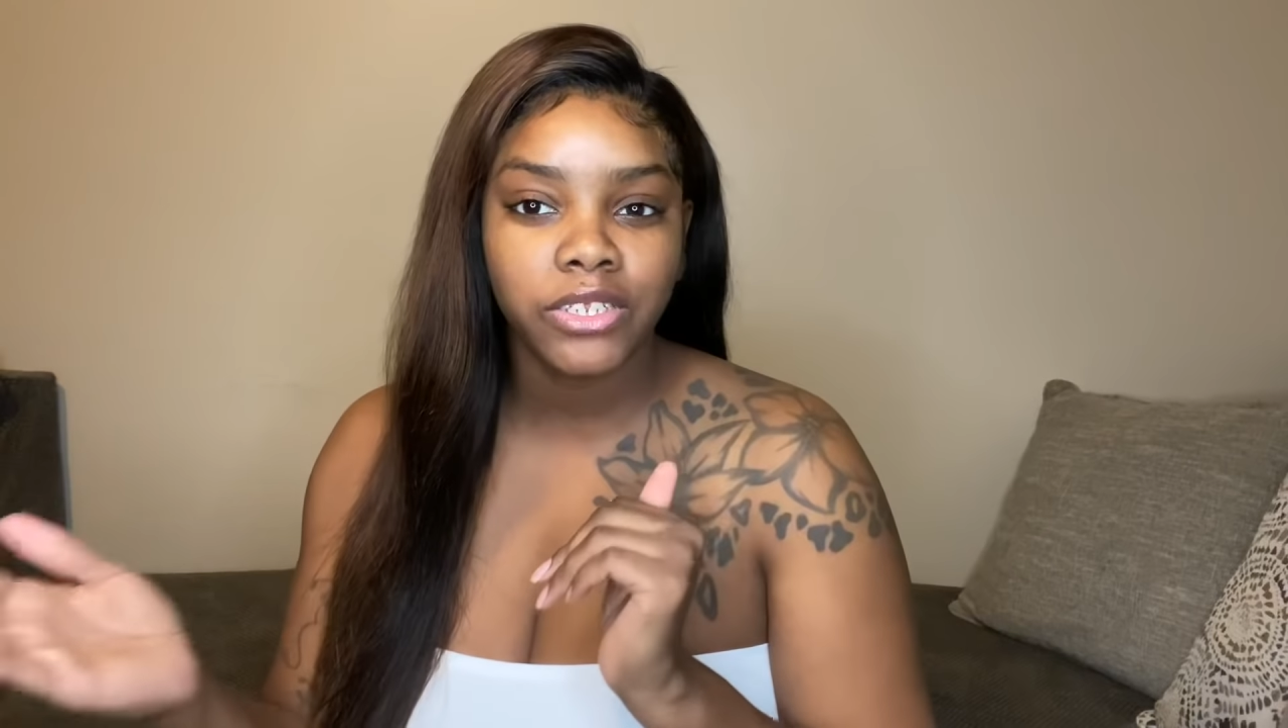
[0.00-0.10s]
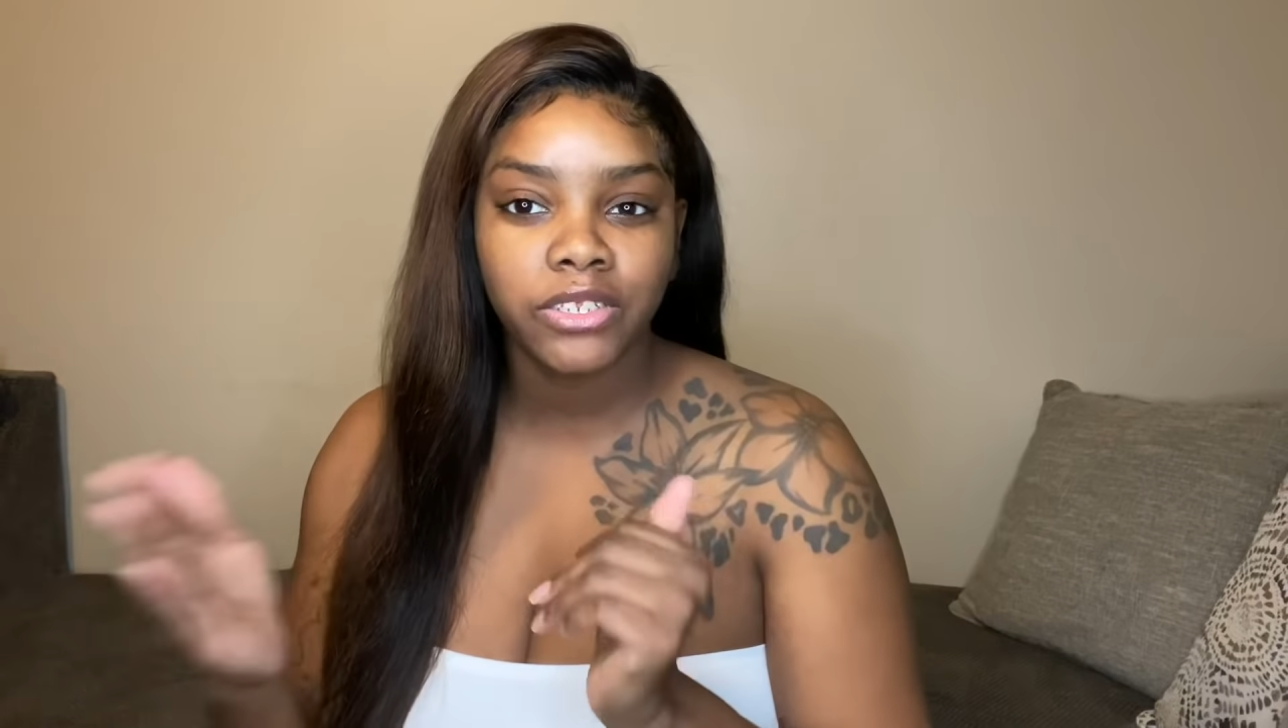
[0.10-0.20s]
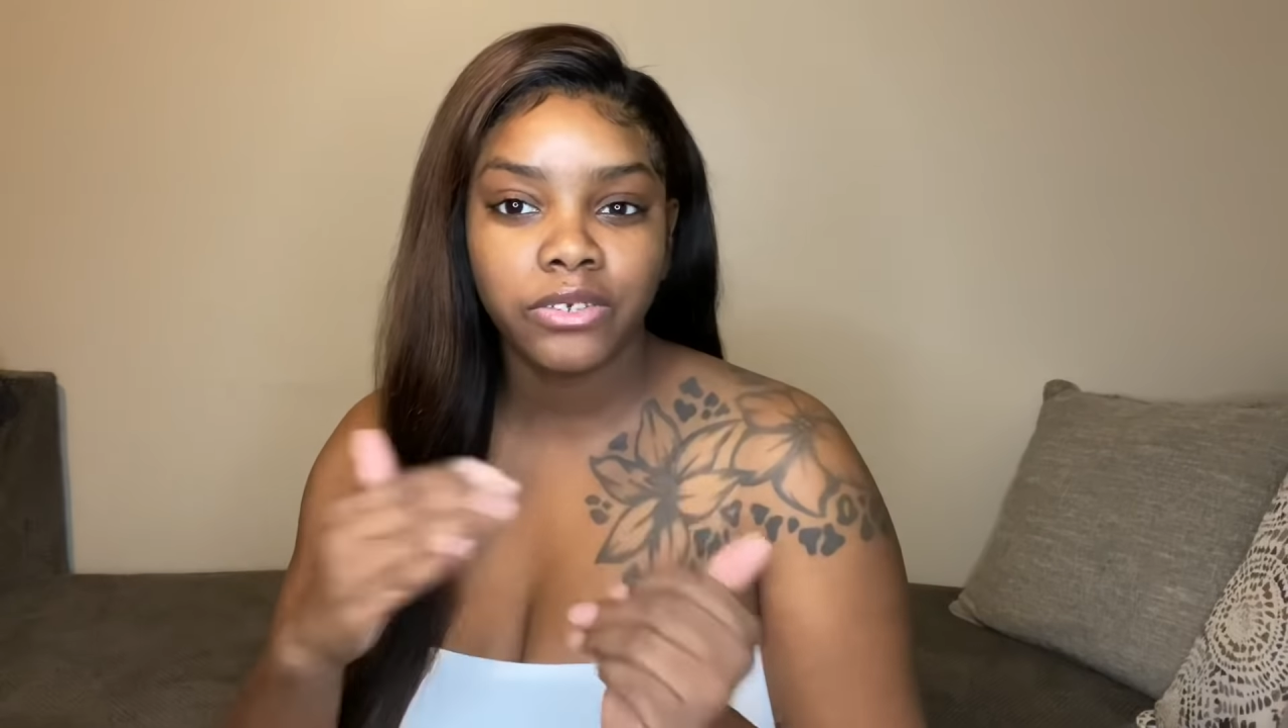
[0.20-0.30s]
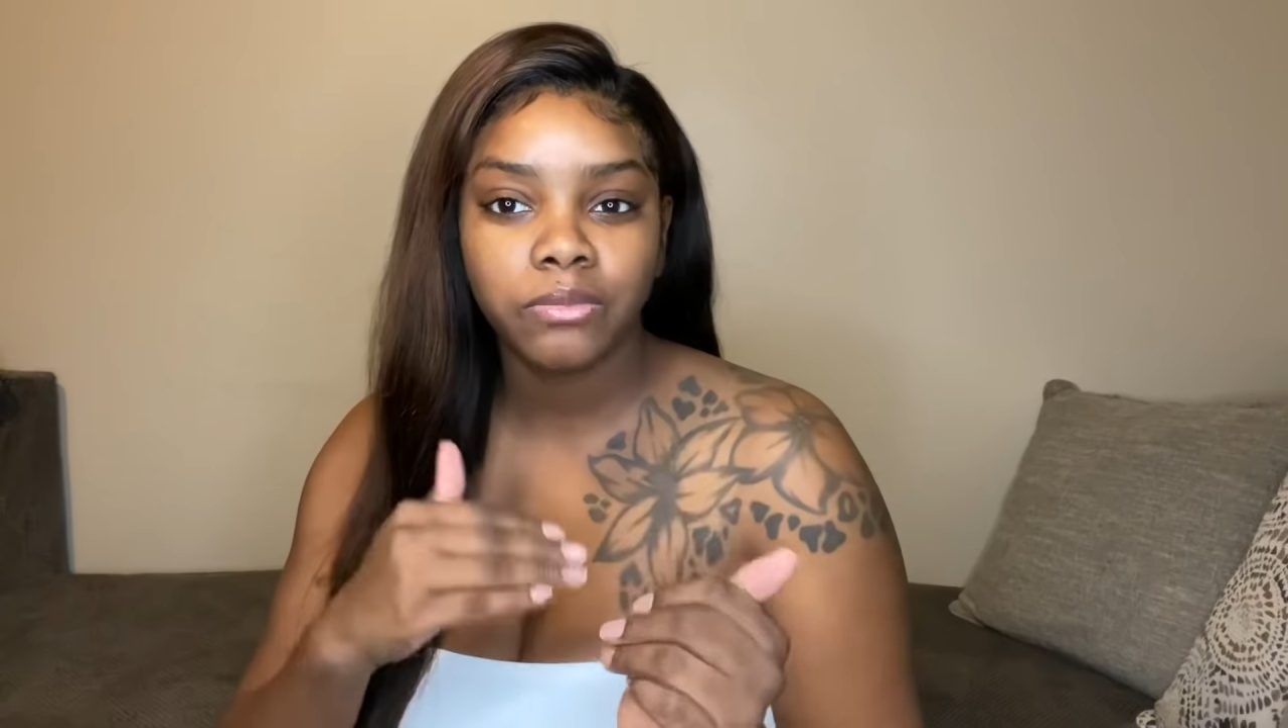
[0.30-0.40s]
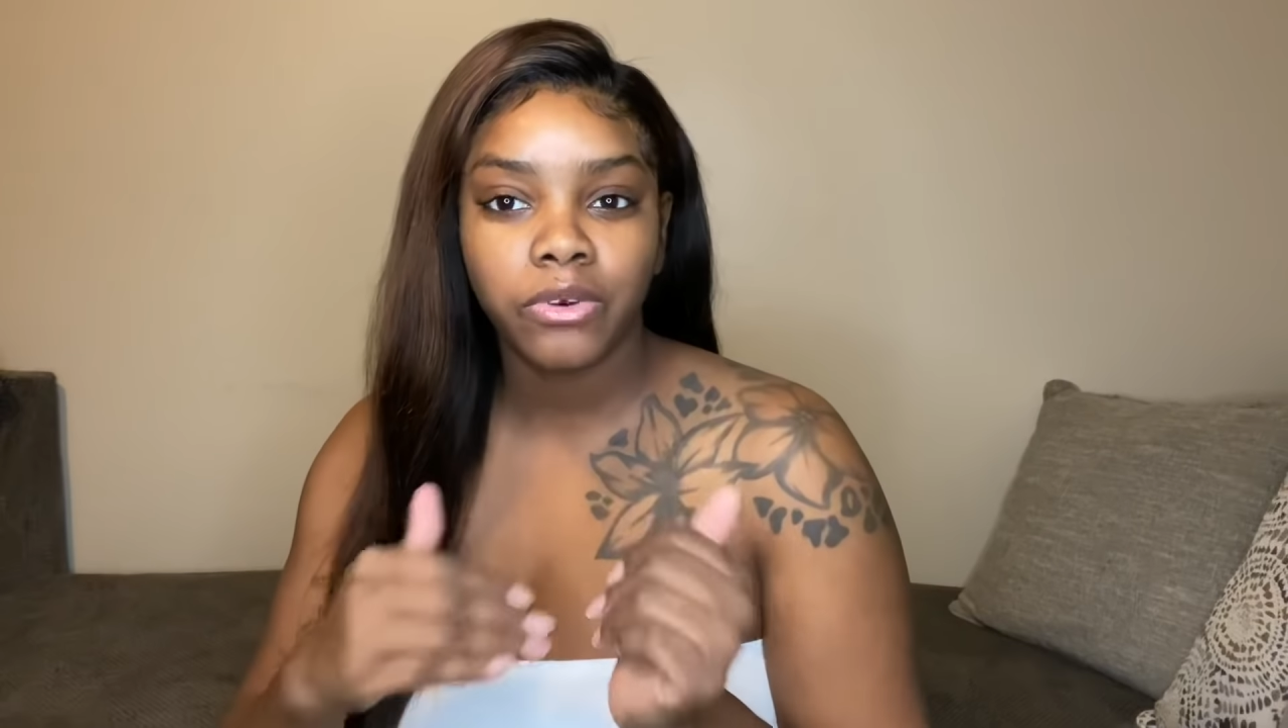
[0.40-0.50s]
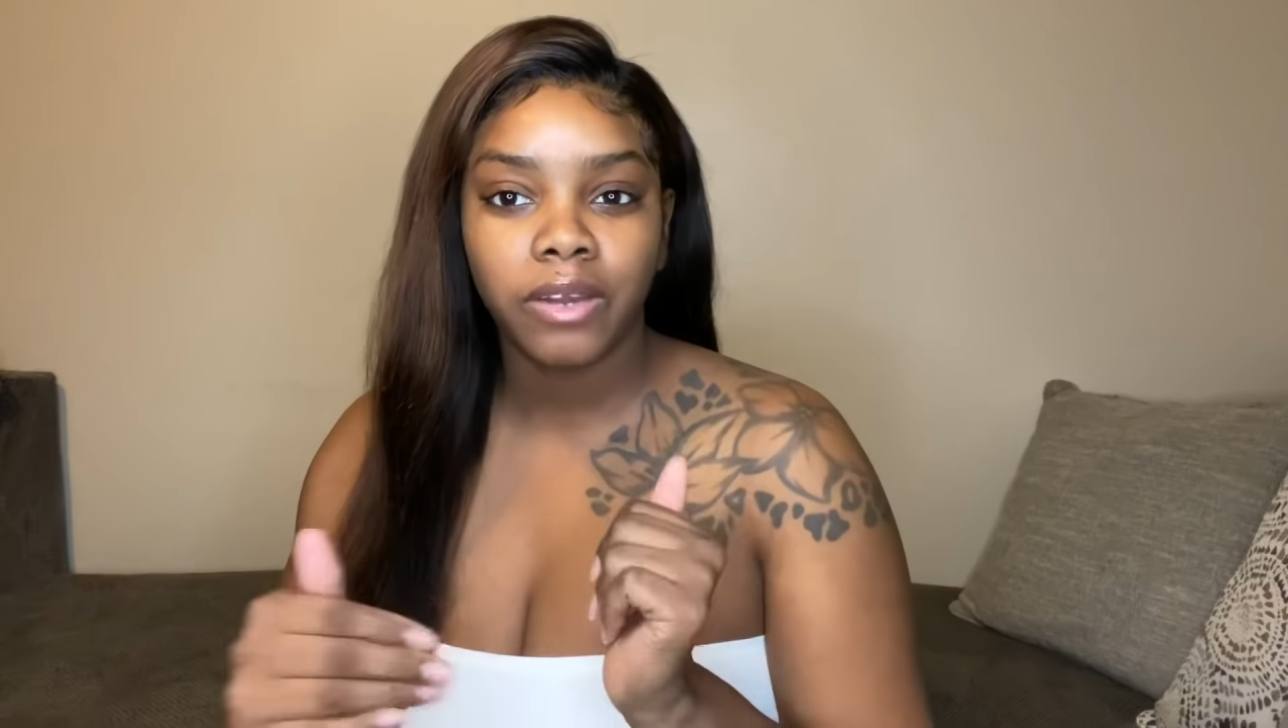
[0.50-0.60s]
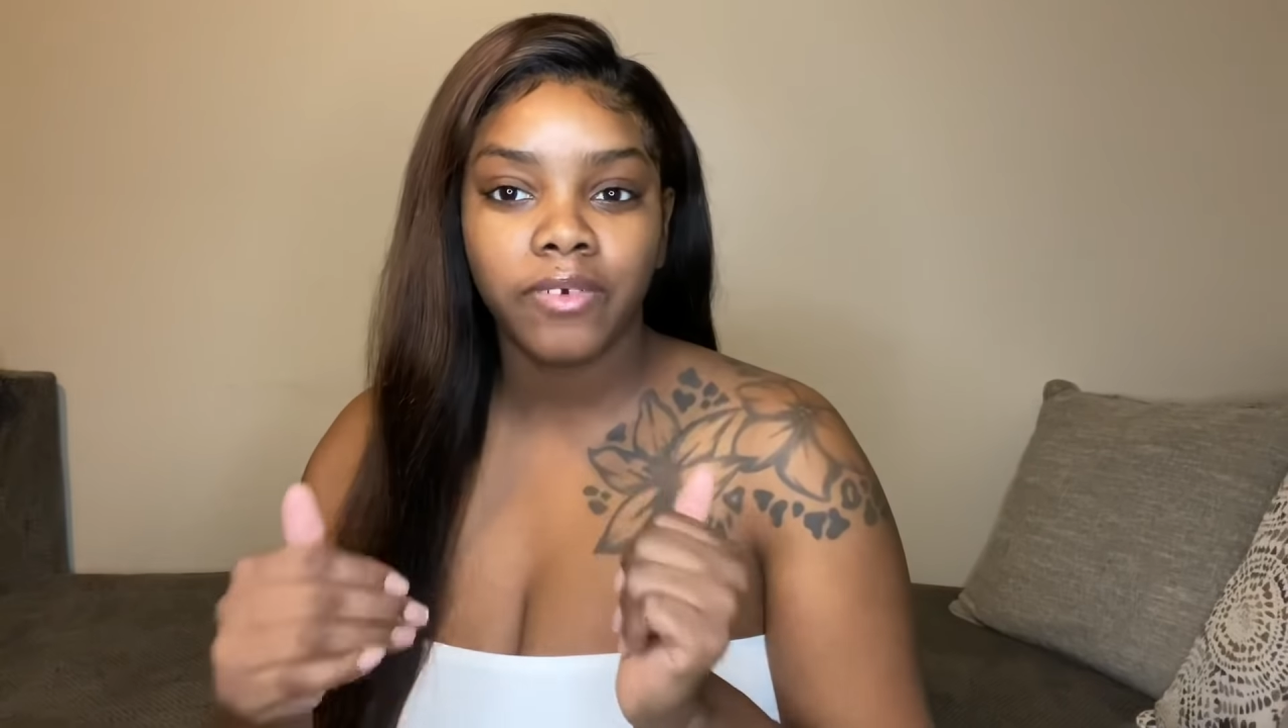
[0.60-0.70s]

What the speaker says: to do more of